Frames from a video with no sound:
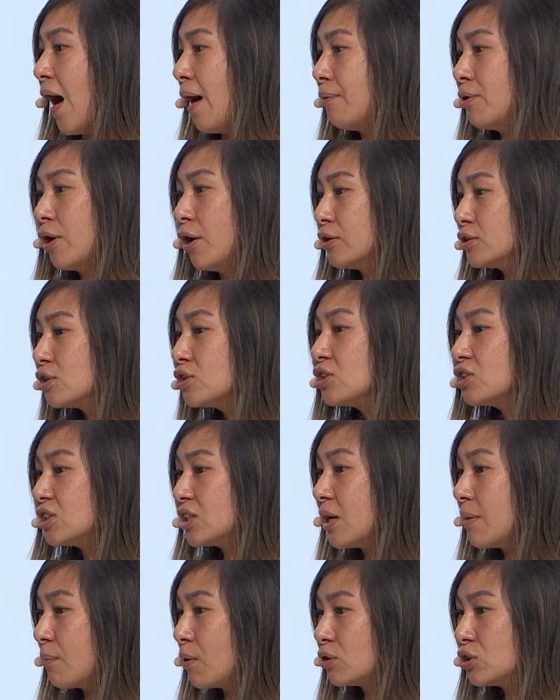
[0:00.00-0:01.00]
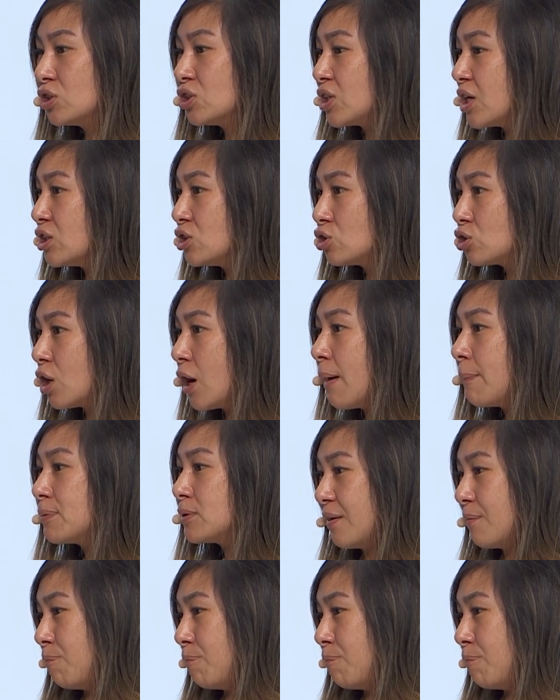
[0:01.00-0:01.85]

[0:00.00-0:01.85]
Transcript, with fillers: I would also just say merchandise drops,